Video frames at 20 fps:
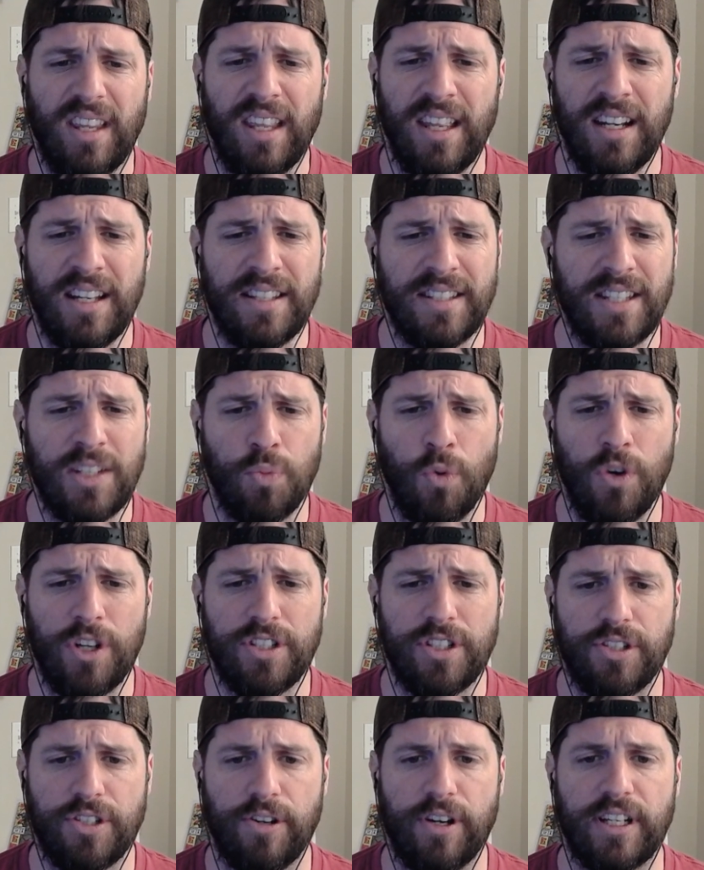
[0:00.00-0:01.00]
And it says
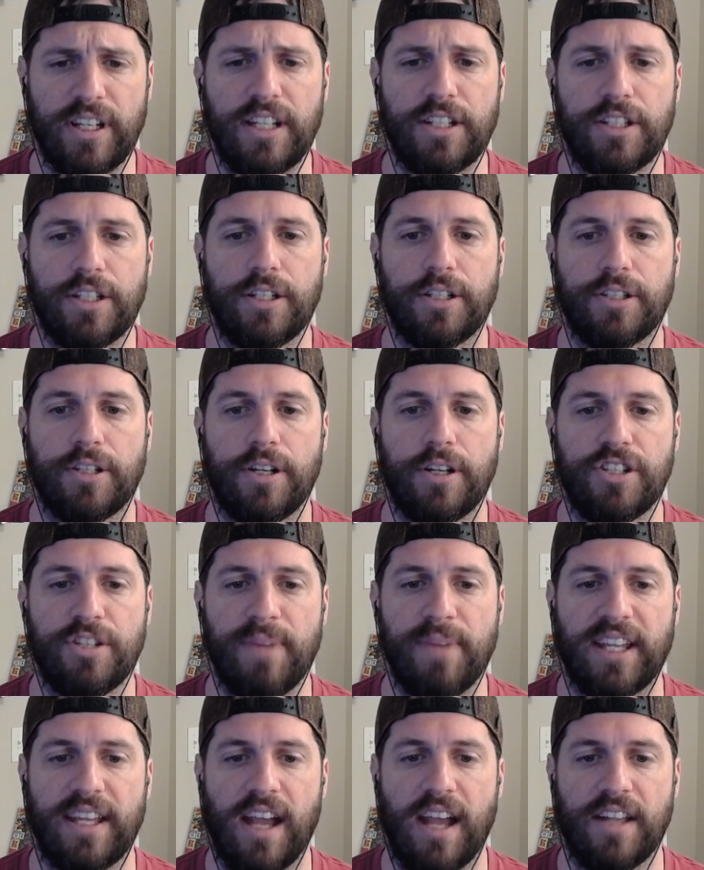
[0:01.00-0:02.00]
once during each of your turns,
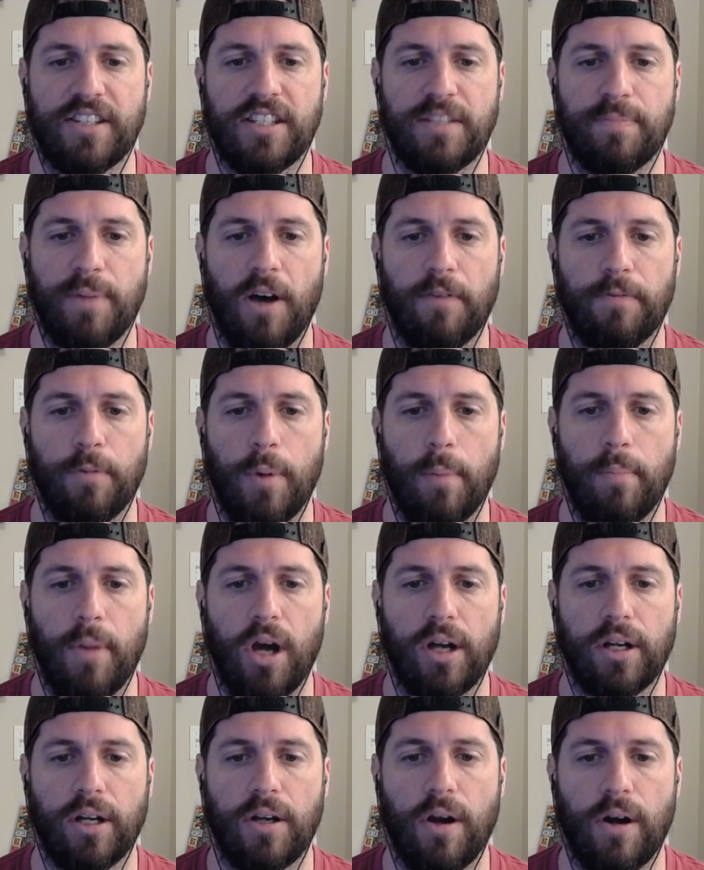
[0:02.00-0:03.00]
you may cast a spell from
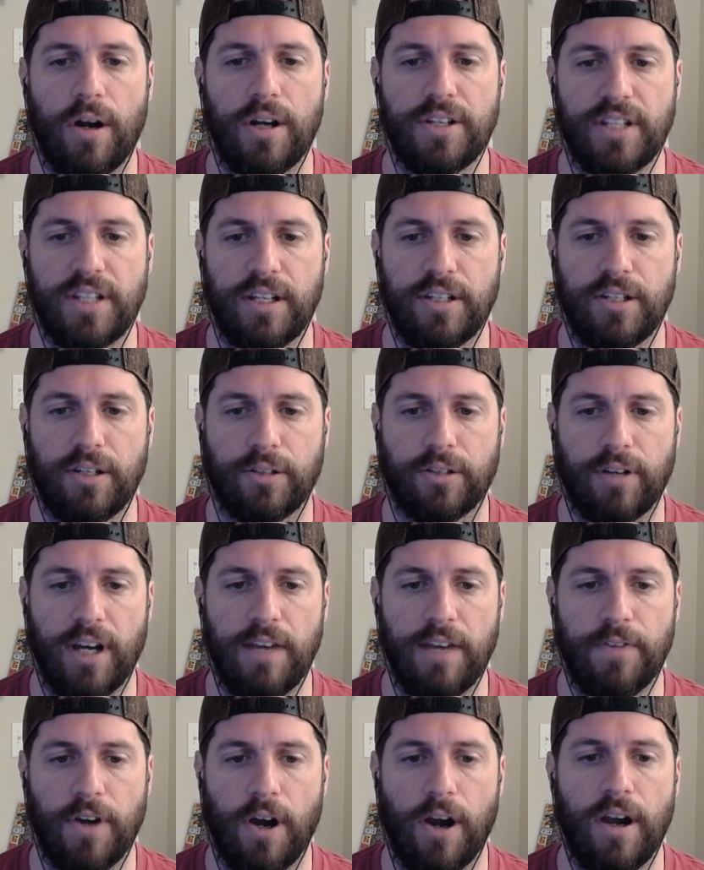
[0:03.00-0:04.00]
among cards in your
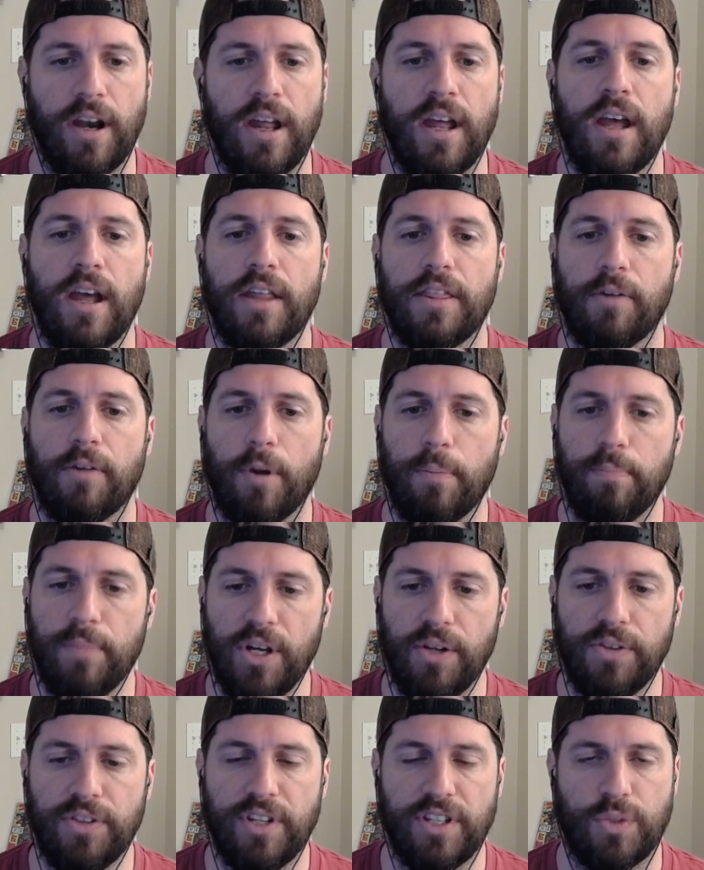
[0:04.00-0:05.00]
graveyard that were
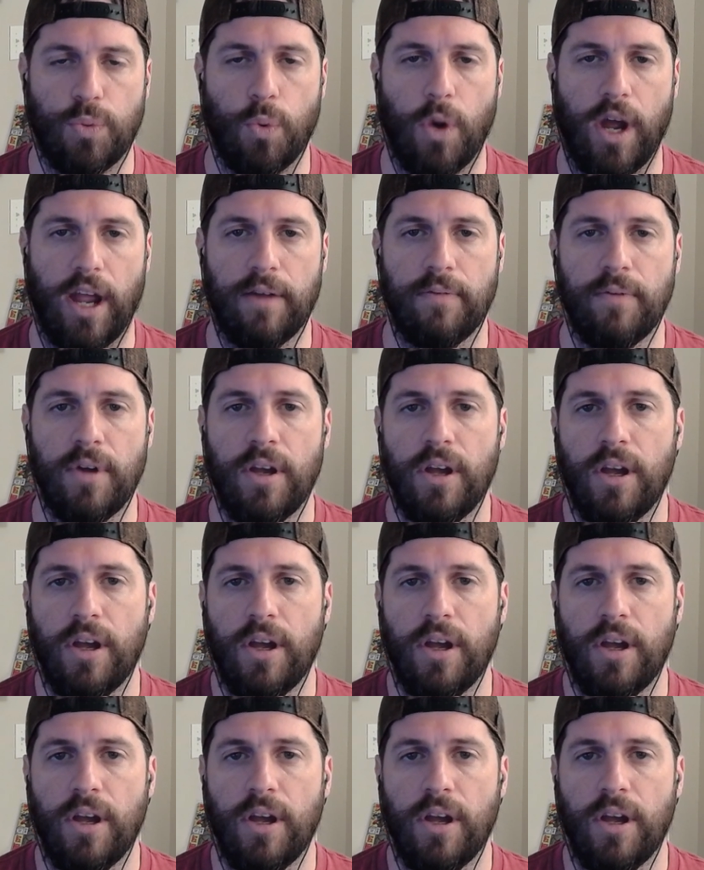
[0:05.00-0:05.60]
milled this way.